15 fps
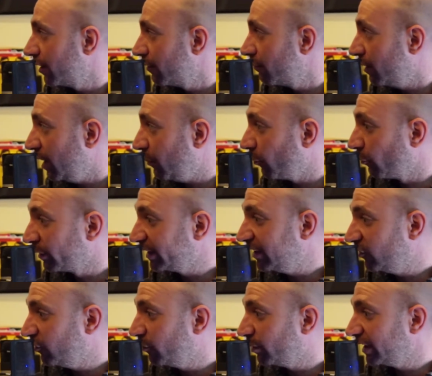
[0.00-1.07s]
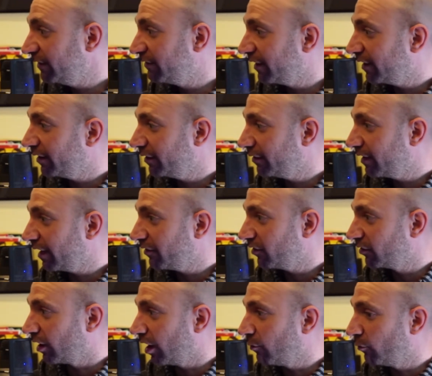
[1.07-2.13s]
People really do believe that
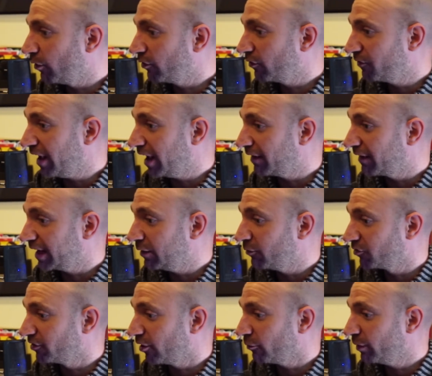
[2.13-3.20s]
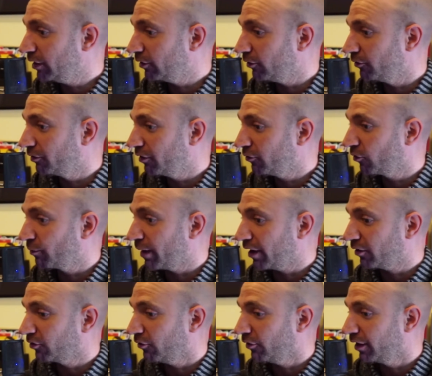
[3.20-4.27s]
Saddam was fake, that he was not real. This was
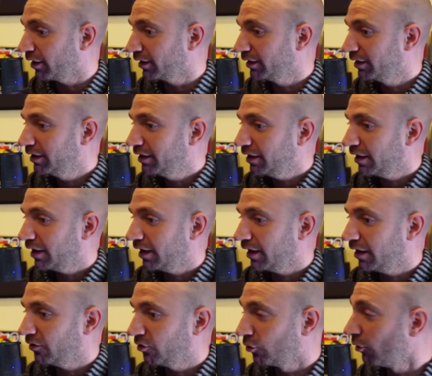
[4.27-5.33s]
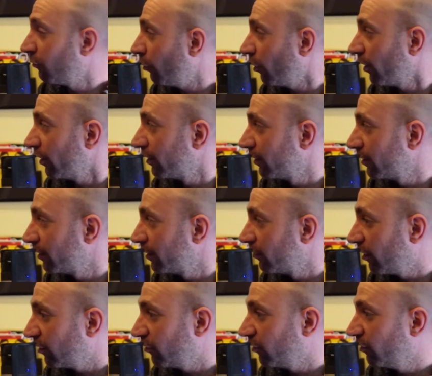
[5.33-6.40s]
back during the Gulf War.
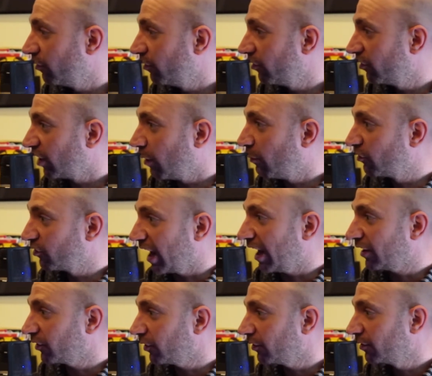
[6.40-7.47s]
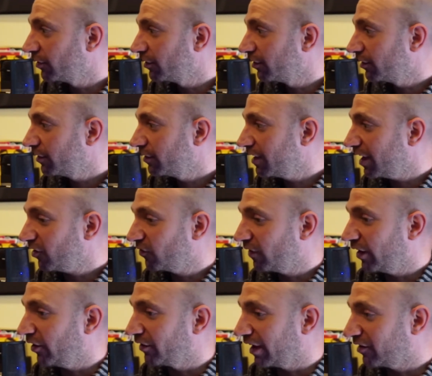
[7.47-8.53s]
That Saddam was an actor. The
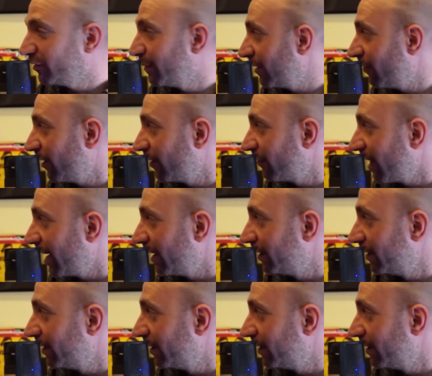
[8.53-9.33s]
X-Files actually made fun of that.